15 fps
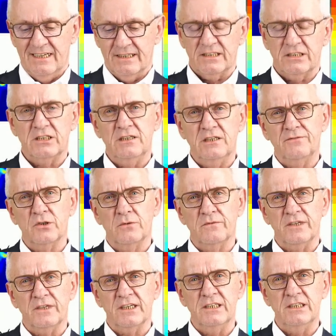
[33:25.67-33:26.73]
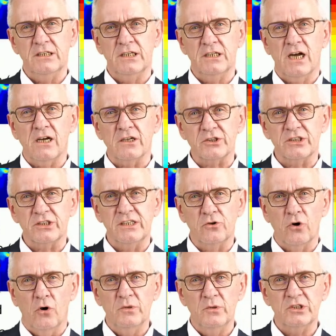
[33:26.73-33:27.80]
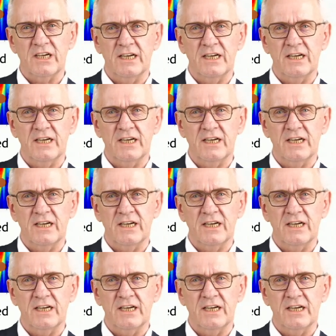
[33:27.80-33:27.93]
receive some very nasty comments,